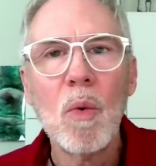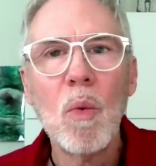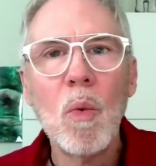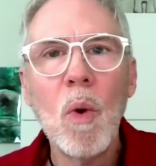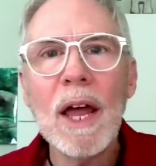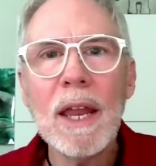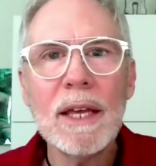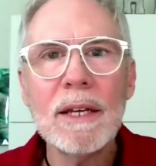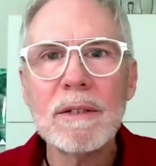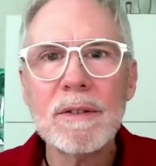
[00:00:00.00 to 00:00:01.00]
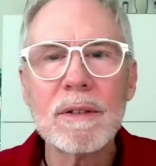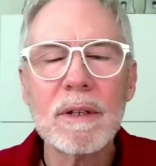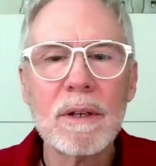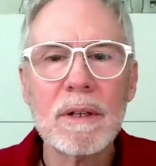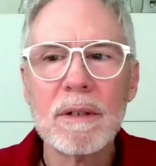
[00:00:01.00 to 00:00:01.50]
What is
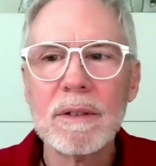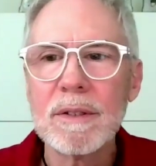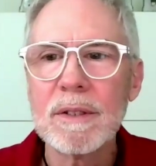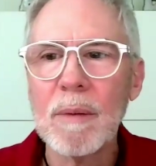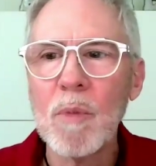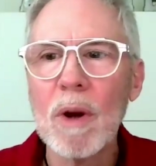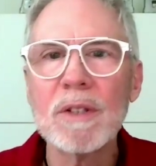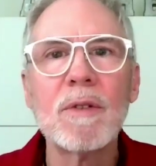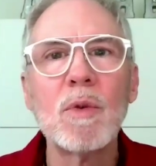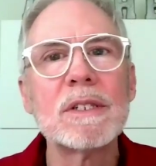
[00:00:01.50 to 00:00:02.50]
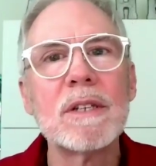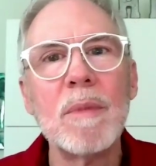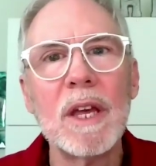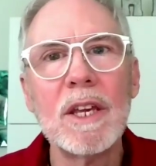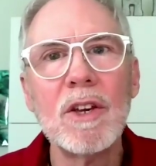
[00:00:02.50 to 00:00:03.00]
some words of
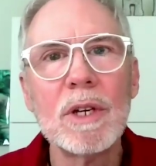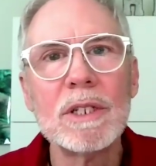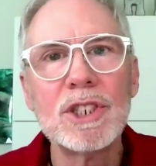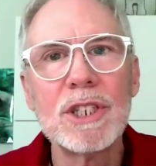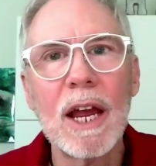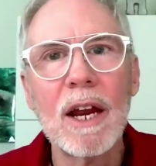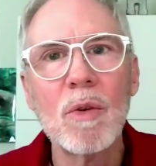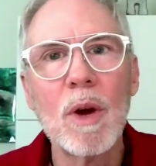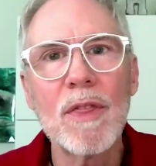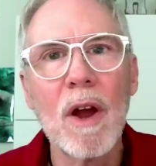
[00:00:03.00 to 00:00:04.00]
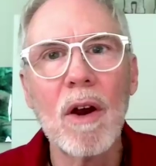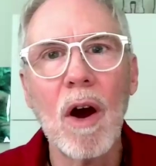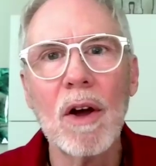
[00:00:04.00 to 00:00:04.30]
wisdom that you could share with our